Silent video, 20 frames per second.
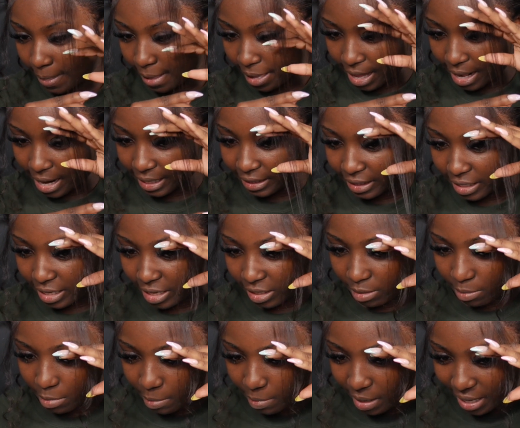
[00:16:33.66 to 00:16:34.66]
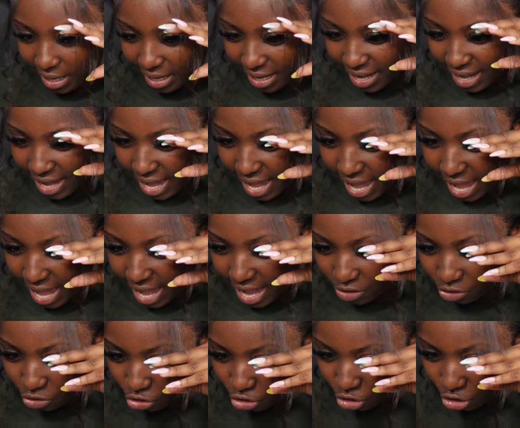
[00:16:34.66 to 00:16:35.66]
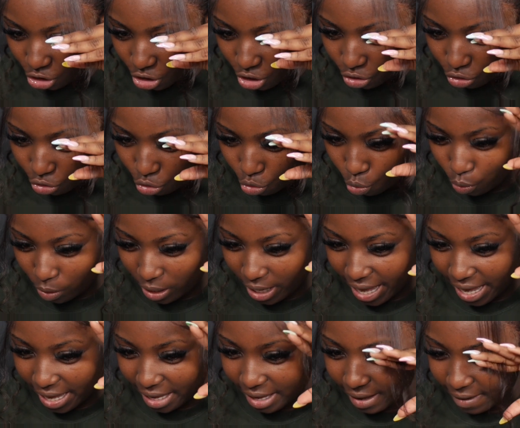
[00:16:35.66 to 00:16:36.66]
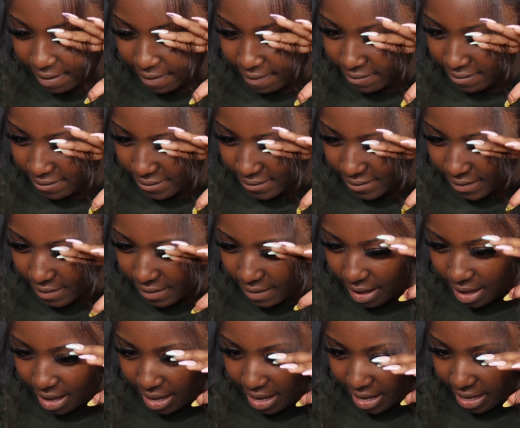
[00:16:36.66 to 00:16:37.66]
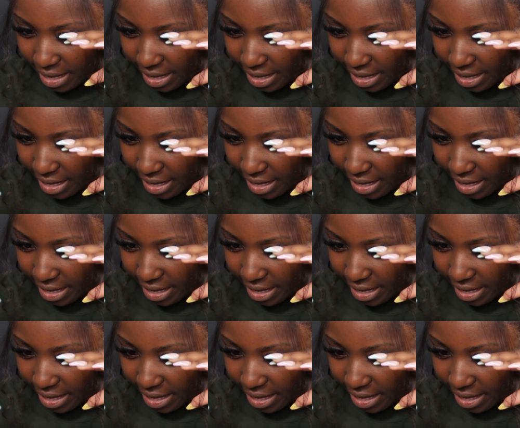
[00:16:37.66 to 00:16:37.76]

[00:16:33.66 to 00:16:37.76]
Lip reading: I like to cut them about like an inch to like an